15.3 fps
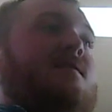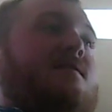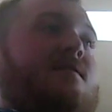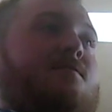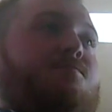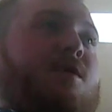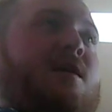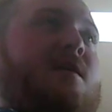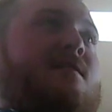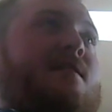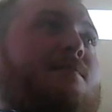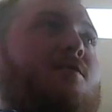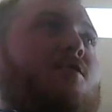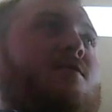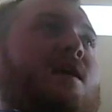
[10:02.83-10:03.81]
spring and
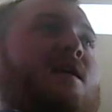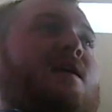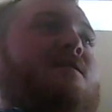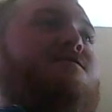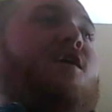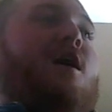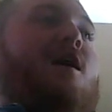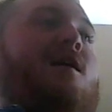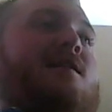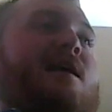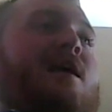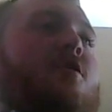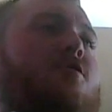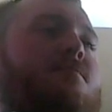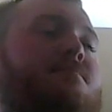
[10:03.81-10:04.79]
summer, then in fall.
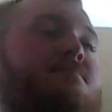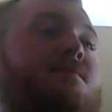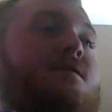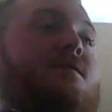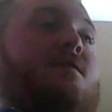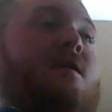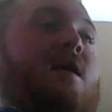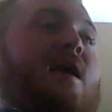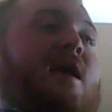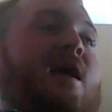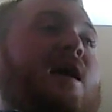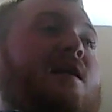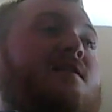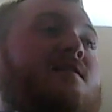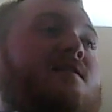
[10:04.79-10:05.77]
Here,
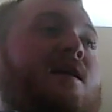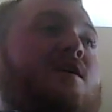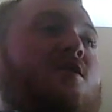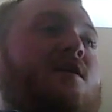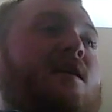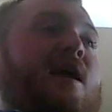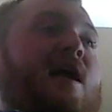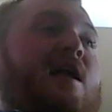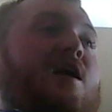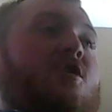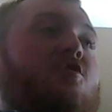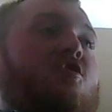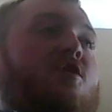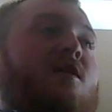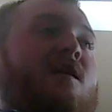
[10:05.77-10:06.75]
yes, take a look at
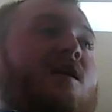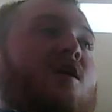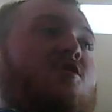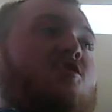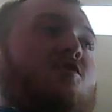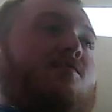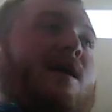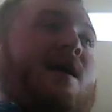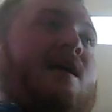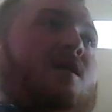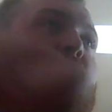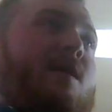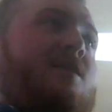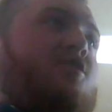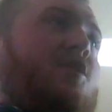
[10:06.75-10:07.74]
our current conditions, man. The
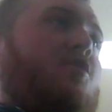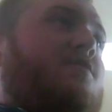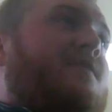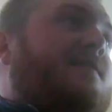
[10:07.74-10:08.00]
region here,